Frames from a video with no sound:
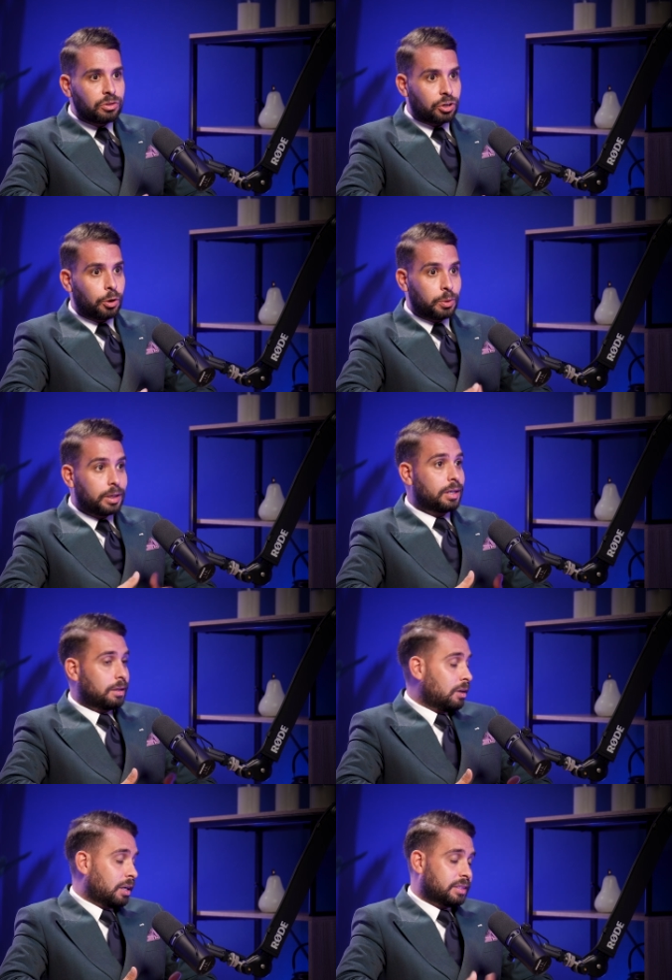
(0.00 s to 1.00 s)
So,
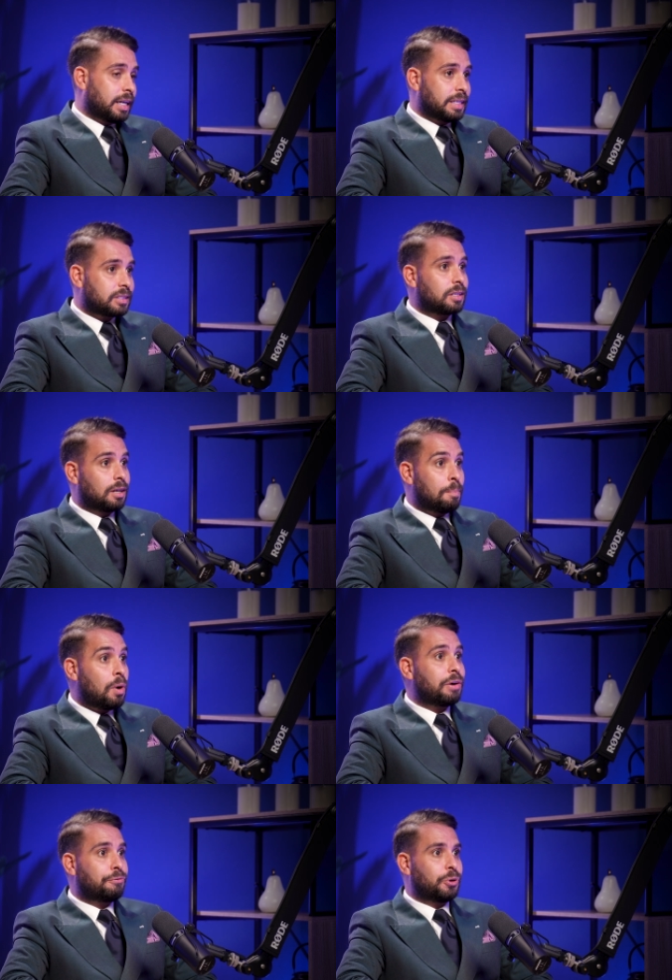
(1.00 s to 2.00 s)
like I said, it's a
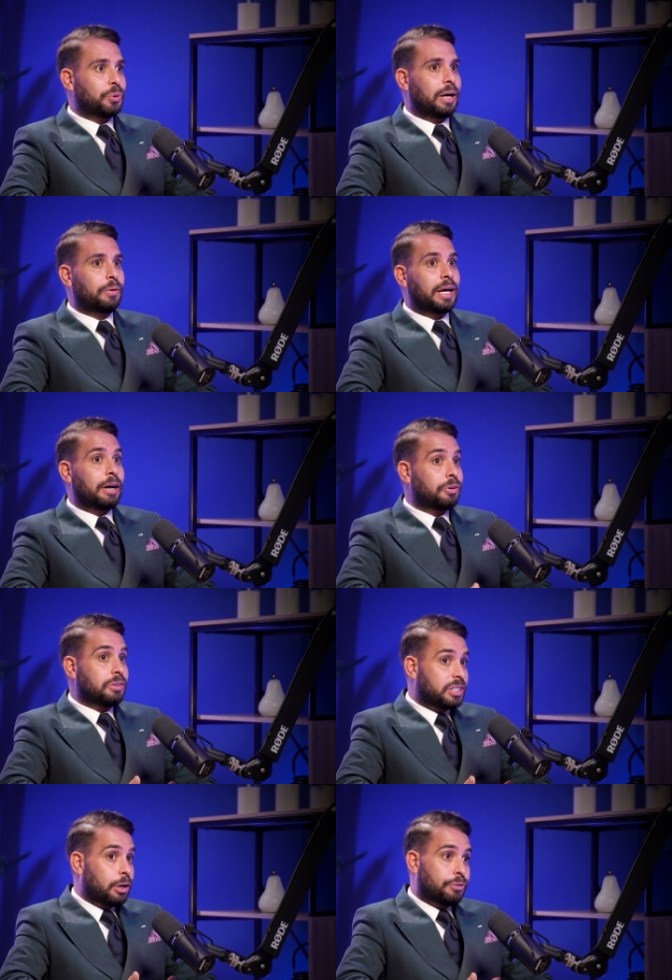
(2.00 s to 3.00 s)
minefield out there,
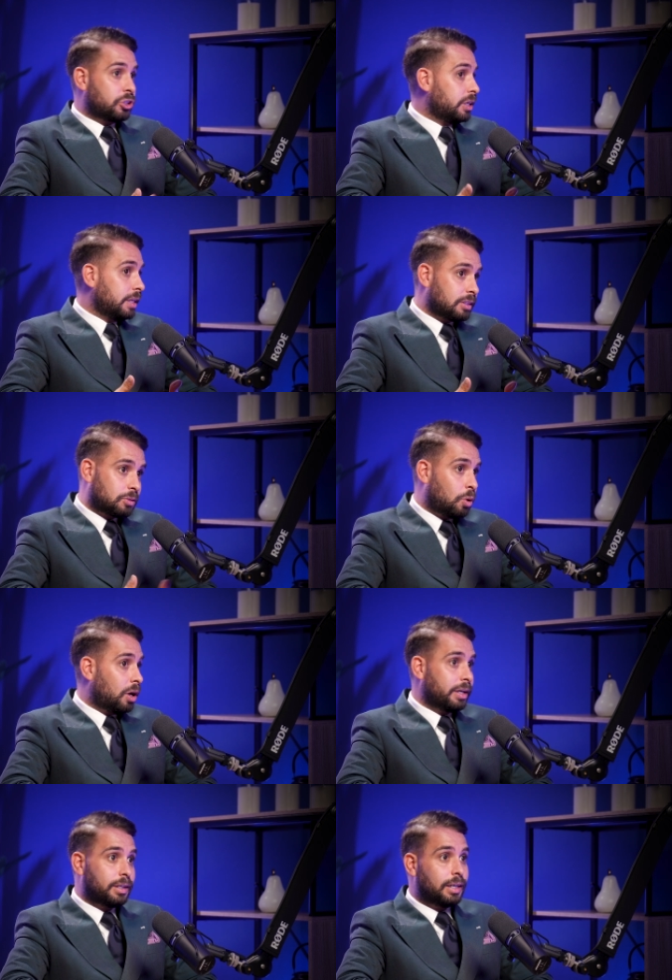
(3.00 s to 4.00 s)
and selfishly, that's
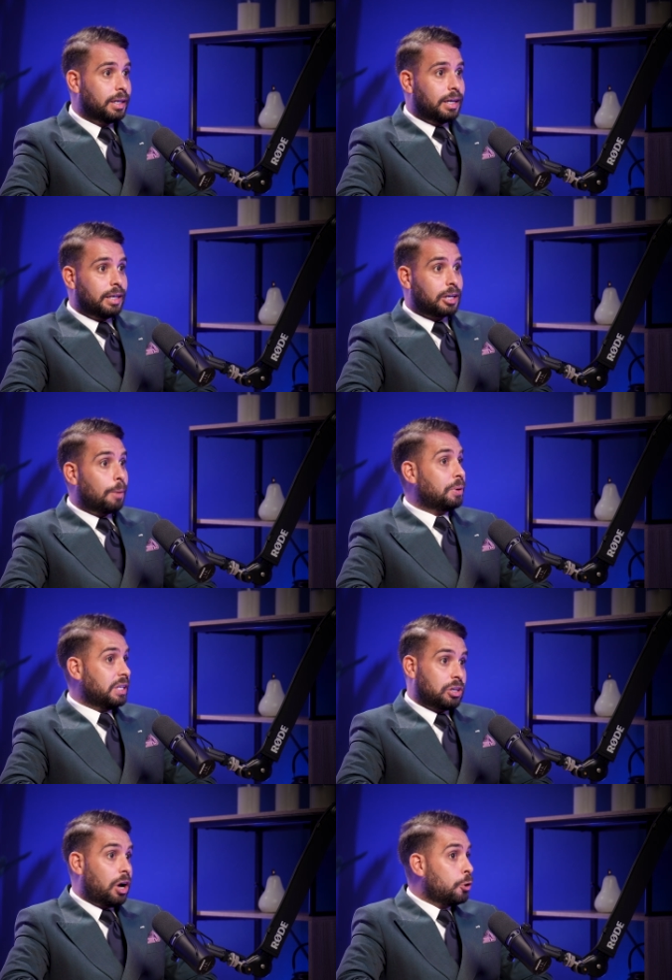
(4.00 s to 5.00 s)
why
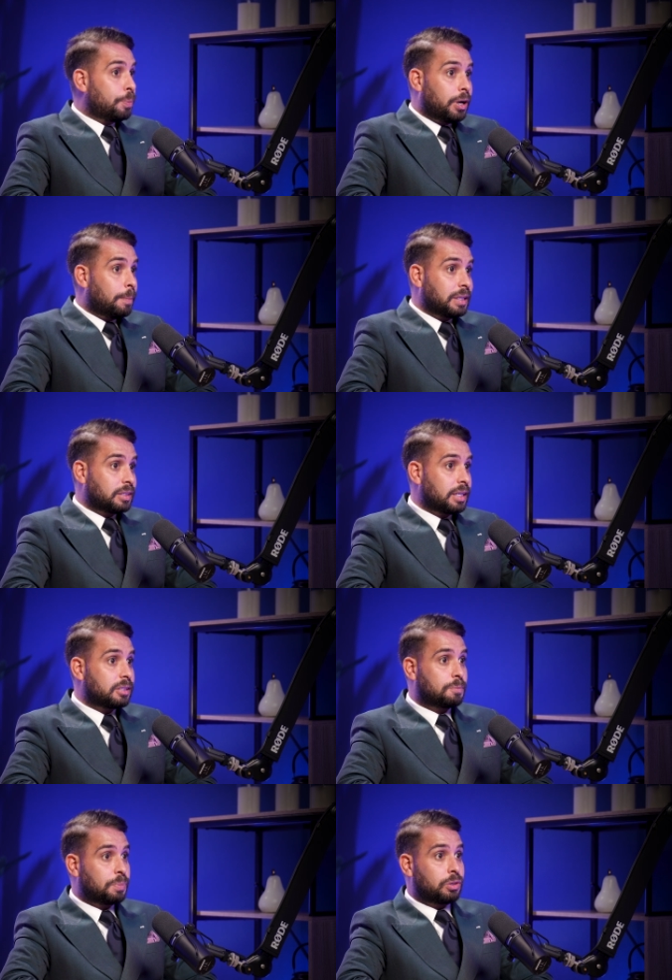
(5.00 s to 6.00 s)
companies like Openhub
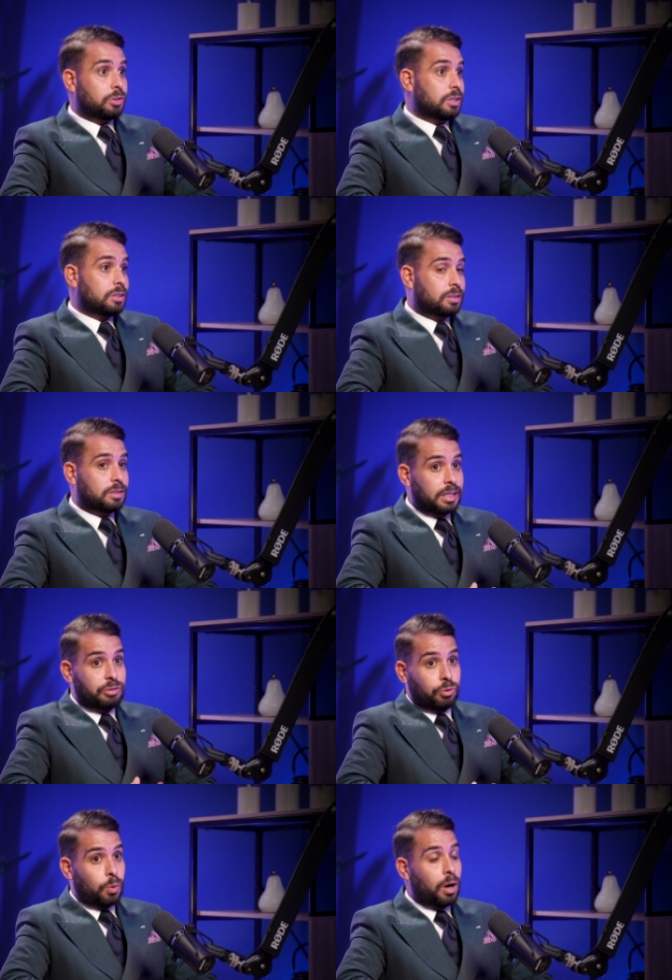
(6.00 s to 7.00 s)
exist, because
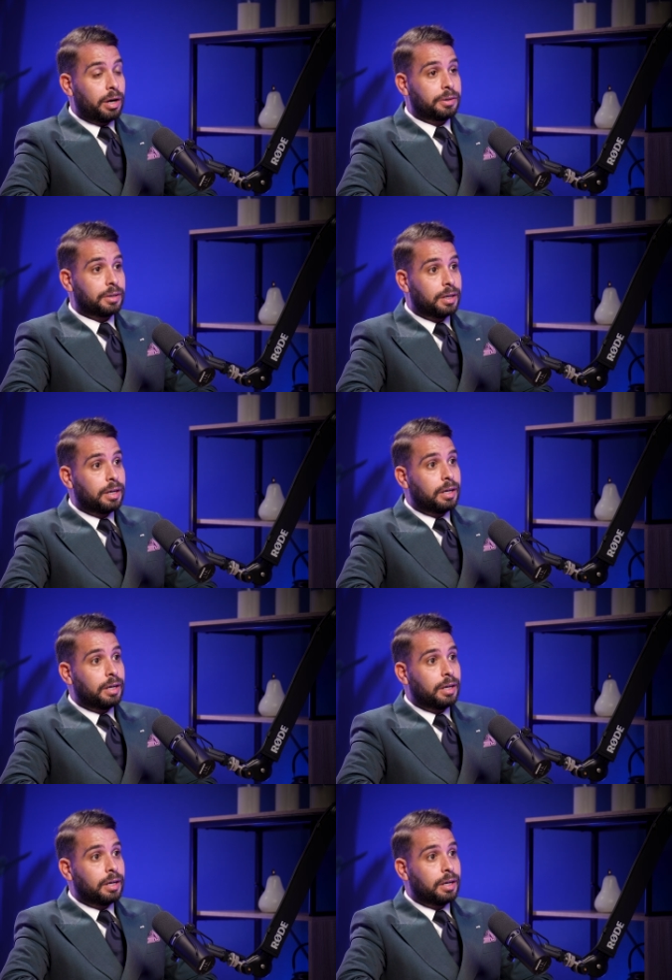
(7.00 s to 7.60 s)
it's required.